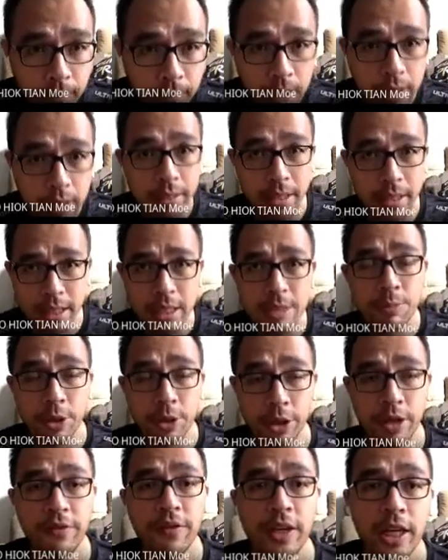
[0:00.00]
these
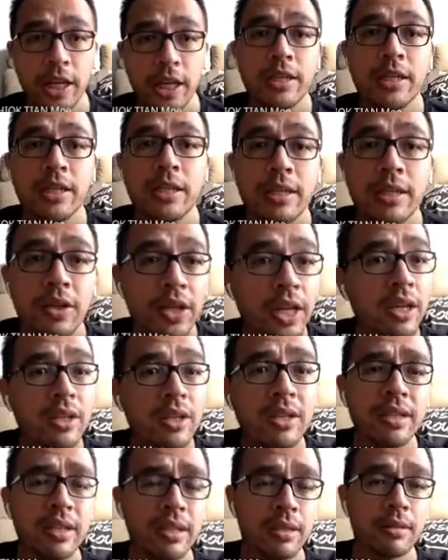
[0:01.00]
modifications. Okay,
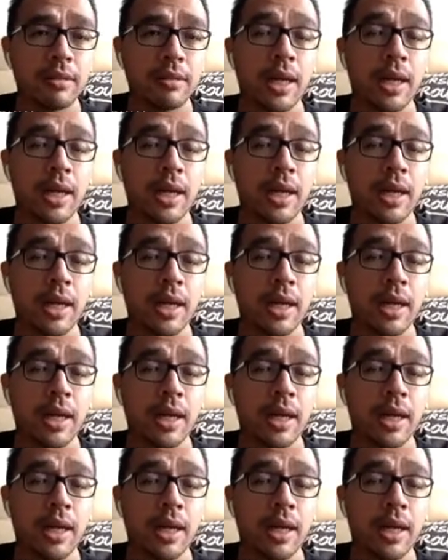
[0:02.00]
because it's